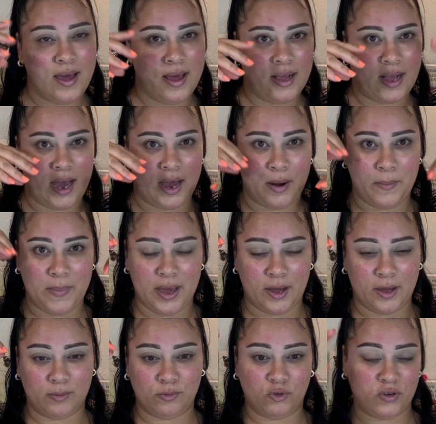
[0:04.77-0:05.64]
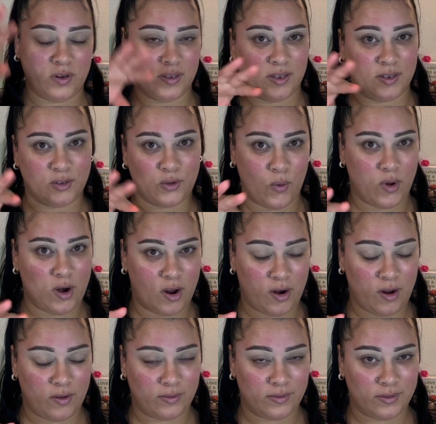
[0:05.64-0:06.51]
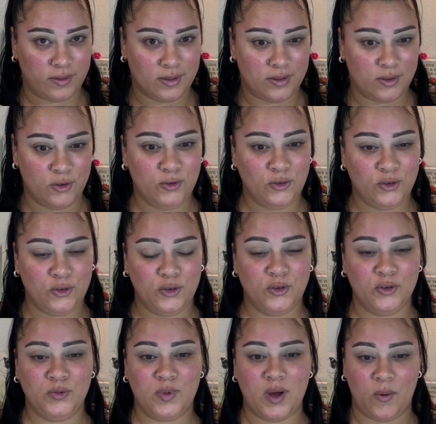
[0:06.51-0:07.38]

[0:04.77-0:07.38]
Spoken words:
kind of makeup trend that's going on YouTube.